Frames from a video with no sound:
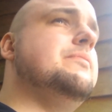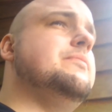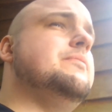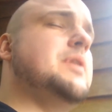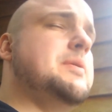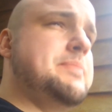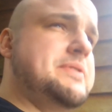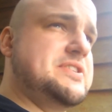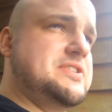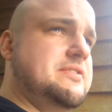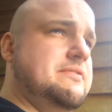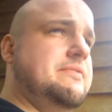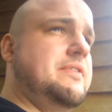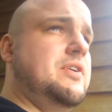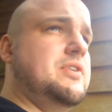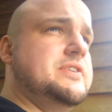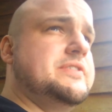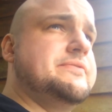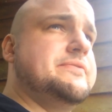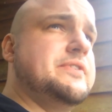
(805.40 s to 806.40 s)
my best
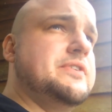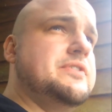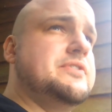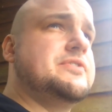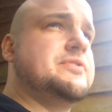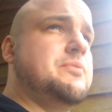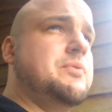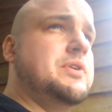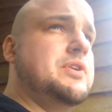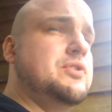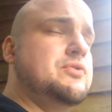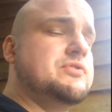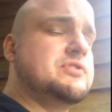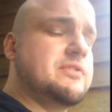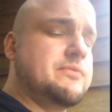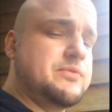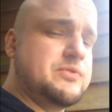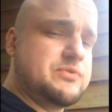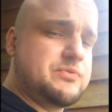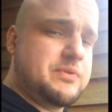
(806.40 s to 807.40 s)
advice for someone who
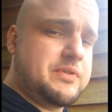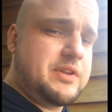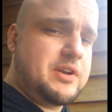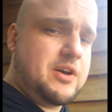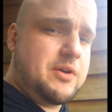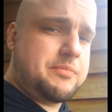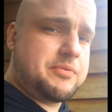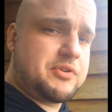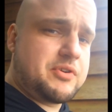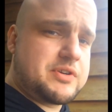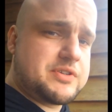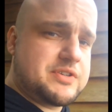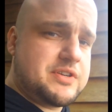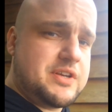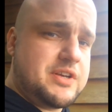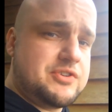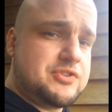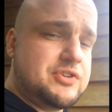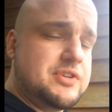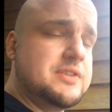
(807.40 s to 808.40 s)
suffers with a lot of
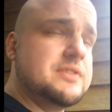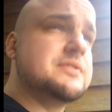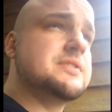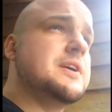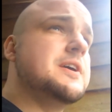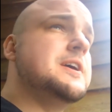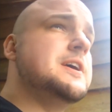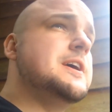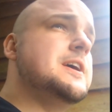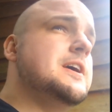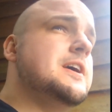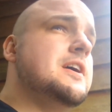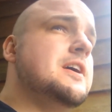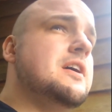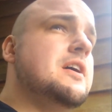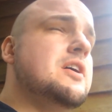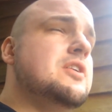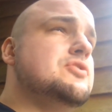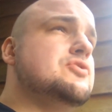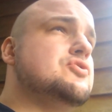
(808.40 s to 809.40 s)
procrastination is
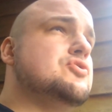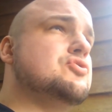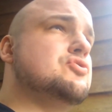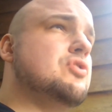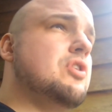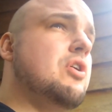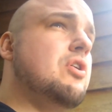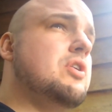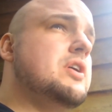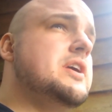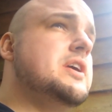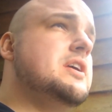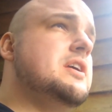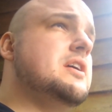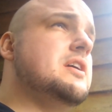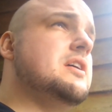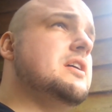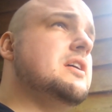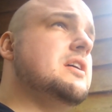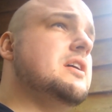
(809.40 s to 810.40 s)
try
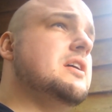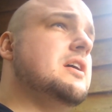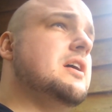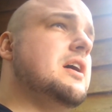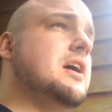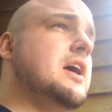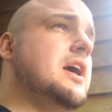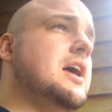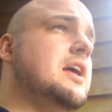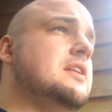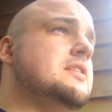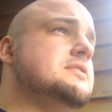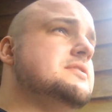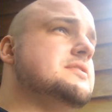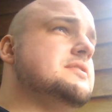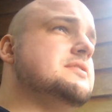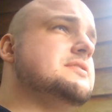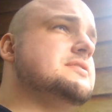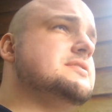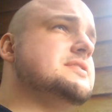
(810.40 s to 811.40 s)

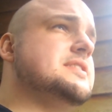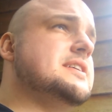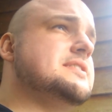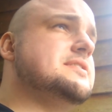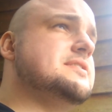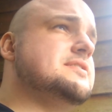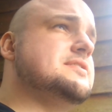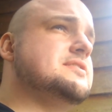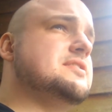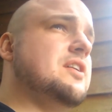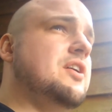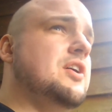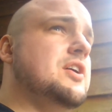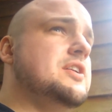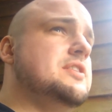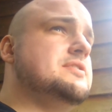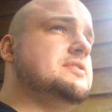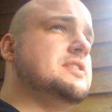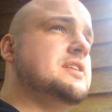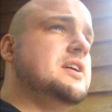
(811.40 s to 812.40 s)
and set
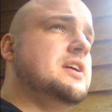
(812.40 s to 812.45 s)
aside